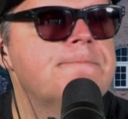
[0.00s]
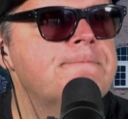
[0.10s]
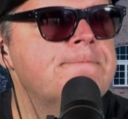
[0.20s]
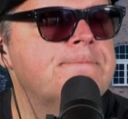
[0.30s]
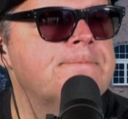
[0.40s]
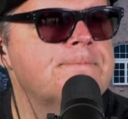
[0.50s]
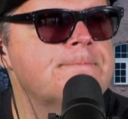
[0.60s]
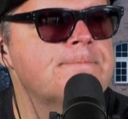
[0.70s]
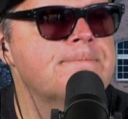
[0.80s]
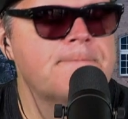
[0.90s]
I
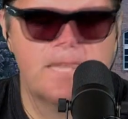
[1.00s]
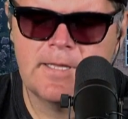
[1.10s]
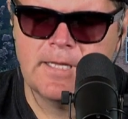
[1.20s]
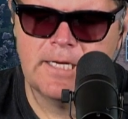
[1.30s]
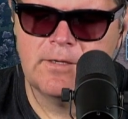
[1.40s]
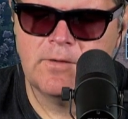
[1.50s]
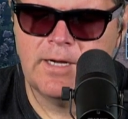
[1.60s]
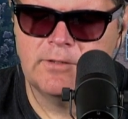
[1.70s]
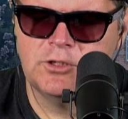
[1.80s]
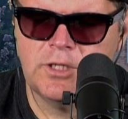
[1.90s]
don't know
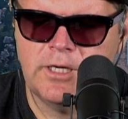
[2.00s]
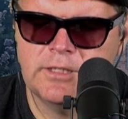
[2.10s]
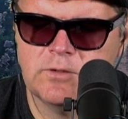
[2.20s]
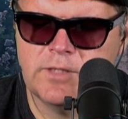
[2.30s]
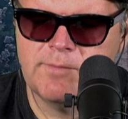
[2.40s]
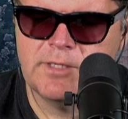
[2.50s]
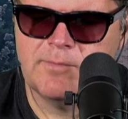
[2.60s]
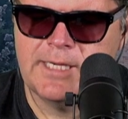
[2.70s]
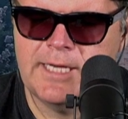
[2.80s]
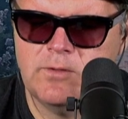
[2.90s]
how John has already been in
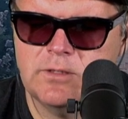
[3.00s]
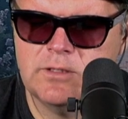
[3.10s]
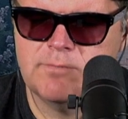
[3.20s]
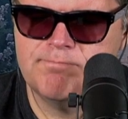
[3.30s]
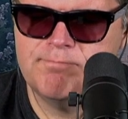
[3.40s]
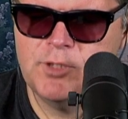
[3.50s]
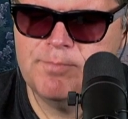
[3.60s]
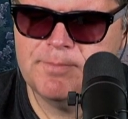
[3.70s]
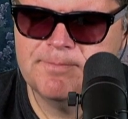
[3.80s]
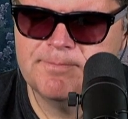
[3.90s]
my house to
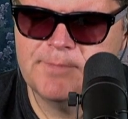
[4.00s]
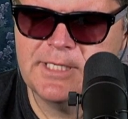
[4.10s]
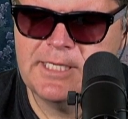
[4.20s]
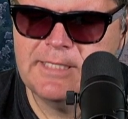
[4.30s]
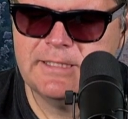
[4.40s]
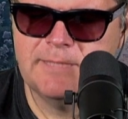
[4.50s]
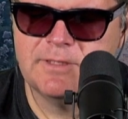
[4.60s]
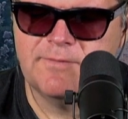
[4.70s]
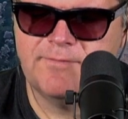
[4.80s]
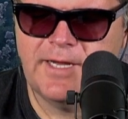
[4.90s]
poop. But he seems
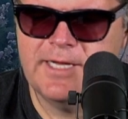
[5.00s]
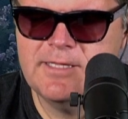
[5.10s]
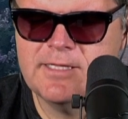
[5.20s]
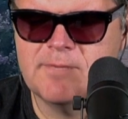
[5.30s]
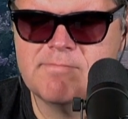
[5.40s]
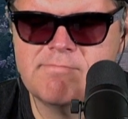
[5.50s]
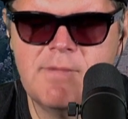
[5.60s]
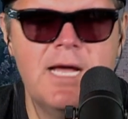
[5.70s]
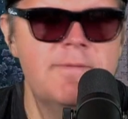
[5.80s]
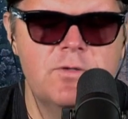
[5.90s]
to find that
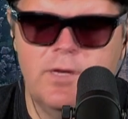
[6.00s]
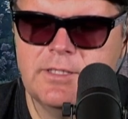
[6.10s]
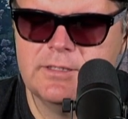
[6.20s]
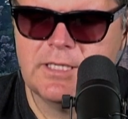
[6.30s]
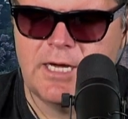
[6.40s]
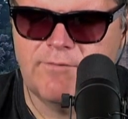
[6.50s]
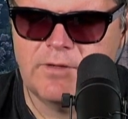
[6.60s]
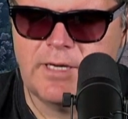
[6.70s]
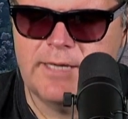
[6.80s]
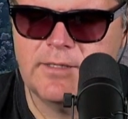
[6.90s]
my toilet is a
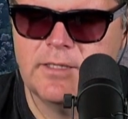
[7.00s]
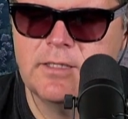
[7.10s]
comfort height.